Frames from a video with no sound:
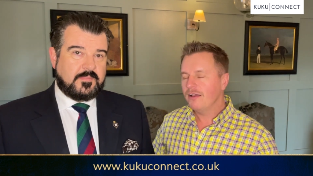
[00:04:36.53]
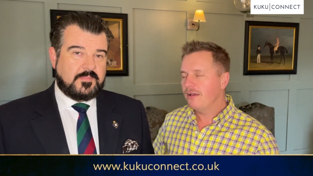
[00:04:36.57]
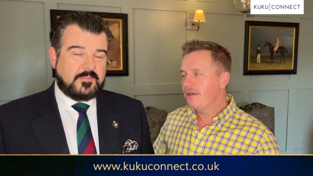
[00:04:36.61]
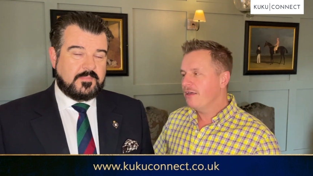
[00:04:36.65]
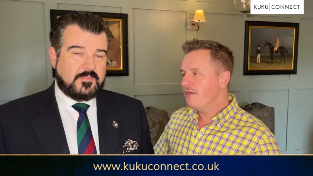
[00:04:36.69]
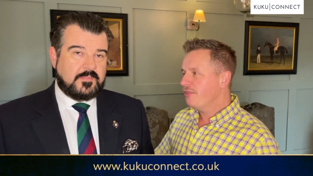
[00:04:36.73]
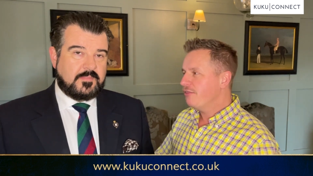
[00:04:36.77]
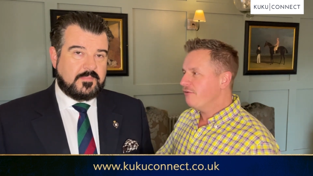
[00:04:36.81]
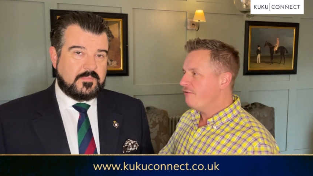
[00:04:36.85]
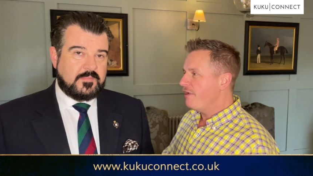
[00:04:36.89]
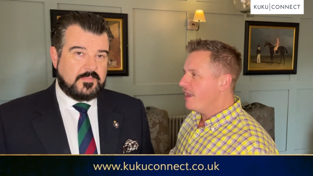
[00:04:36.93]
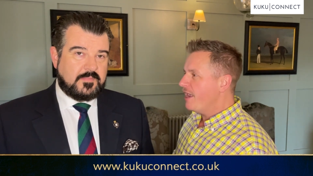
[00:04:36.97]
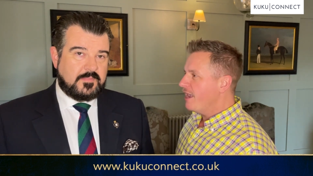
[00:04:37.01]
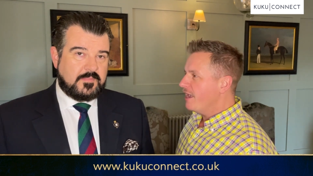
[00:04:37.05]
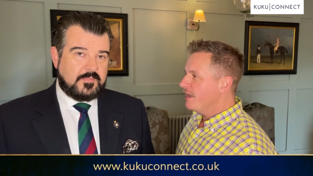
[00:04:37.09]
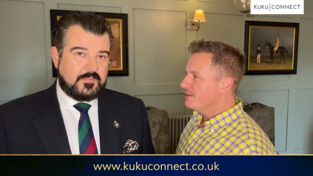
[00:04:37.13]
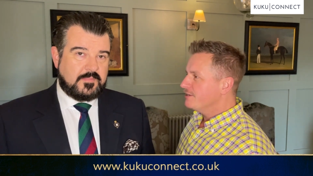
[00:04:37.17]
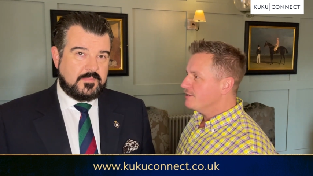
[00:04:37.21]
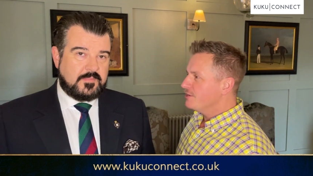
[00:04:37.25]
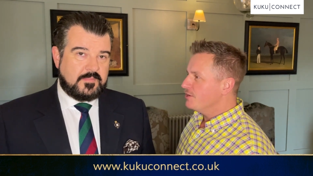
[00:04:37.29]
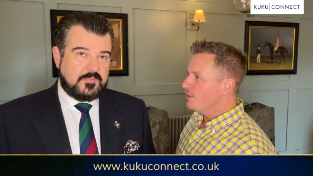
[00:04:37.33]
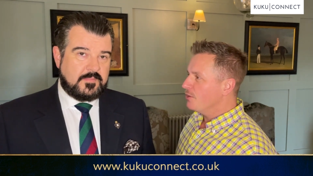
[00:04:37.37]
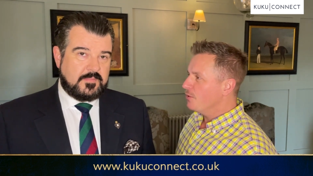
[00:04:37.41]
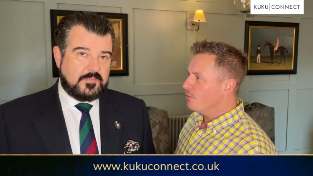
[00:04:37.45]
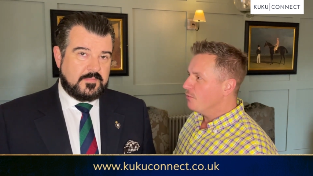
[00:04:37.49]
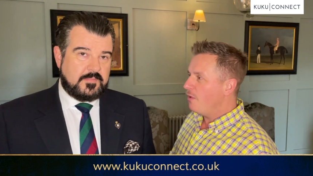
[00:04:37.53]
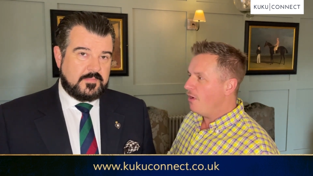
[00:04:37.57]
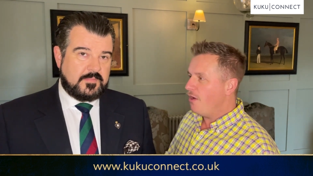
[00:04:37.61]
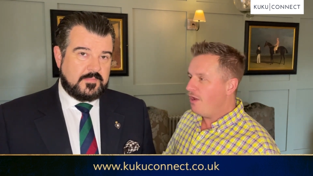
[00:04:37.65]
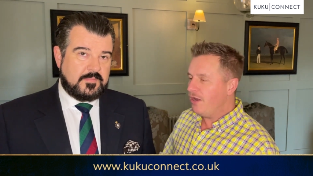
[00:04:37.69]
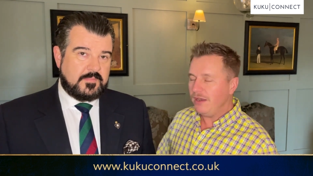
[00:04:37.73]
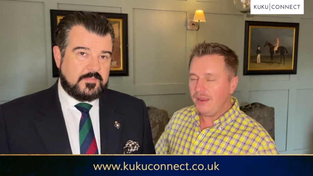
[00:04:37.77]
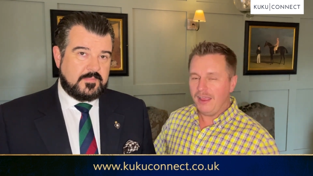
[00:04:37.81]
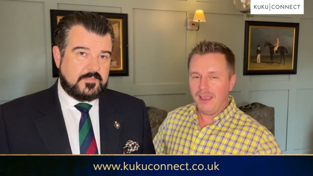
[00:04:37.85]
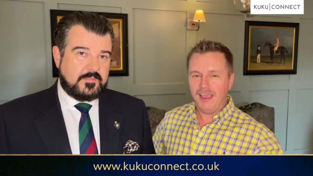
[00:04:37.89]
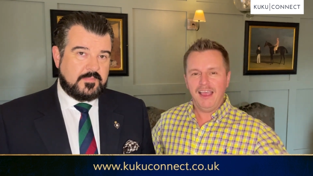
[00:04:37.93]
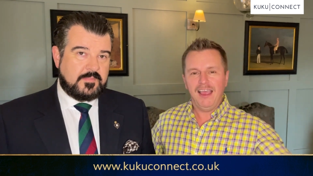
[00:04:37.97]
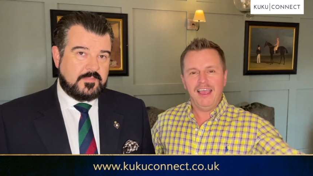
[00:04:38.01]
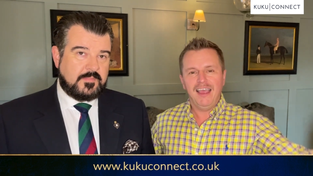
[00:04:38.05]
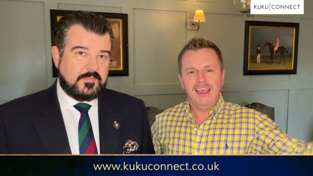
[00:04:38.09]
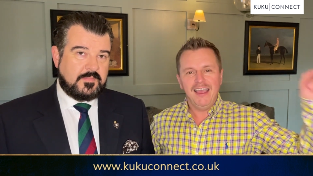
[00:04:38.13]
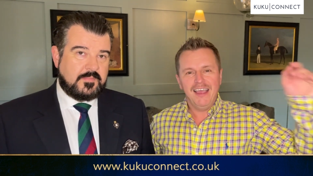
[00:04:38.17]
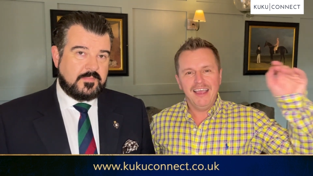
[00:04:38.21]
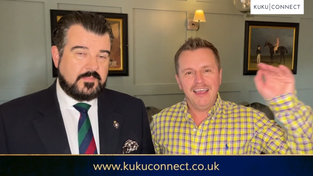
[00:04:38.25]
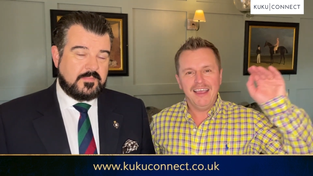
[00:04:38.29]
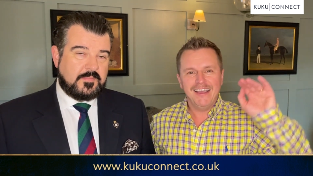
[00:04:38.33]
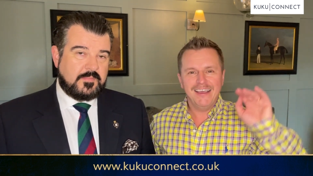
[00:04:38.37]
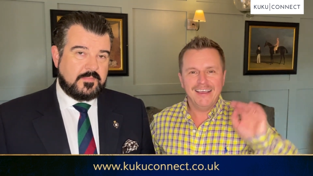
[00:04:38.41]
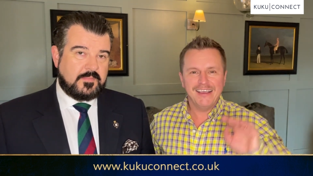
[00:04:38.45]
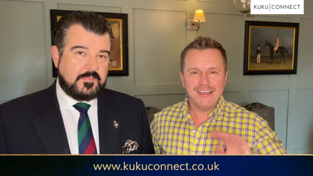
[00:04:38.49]
Speaker 1: Three, two, one.
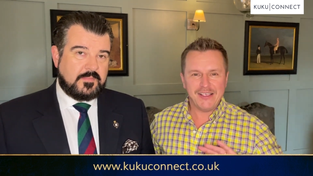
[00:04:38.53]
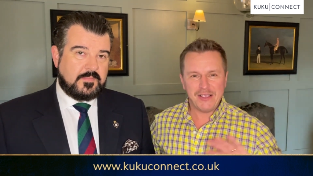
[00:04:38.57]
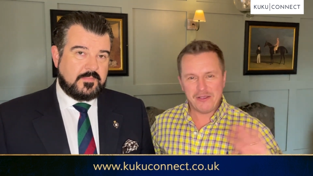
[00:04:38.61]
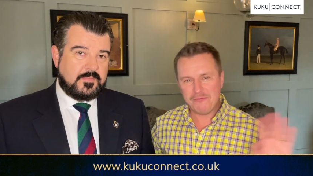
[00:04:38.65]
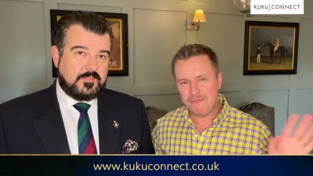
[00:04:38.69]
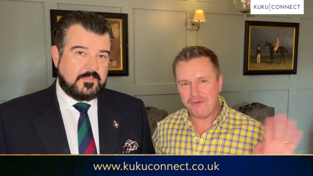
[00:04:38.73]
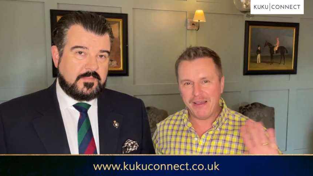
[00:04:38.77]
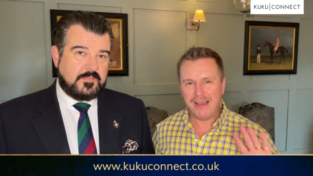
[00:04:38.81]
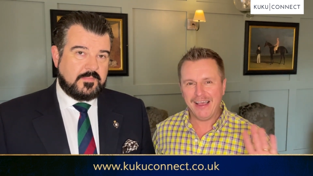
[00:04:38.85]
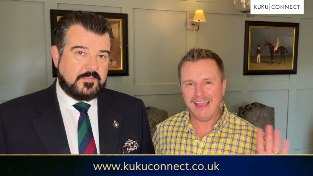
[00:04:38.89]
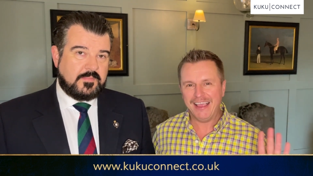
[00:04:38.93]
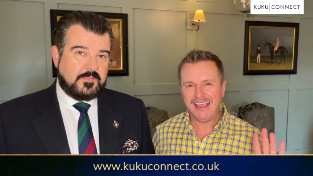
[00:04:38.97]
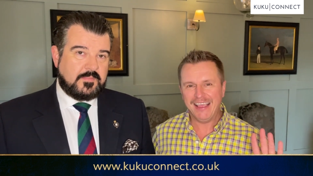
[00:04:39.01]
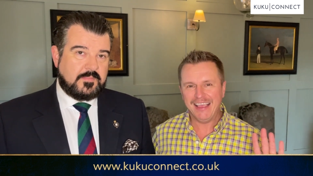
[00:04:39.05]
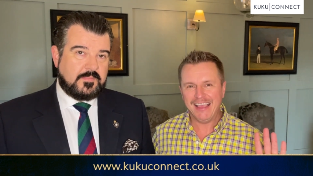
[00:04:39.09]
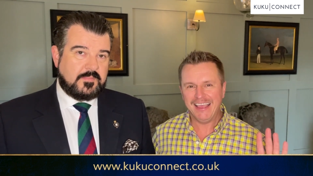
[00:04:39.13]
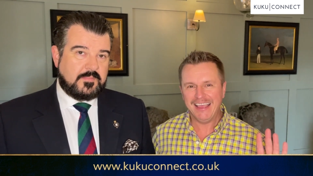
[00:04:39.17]
Goodbye.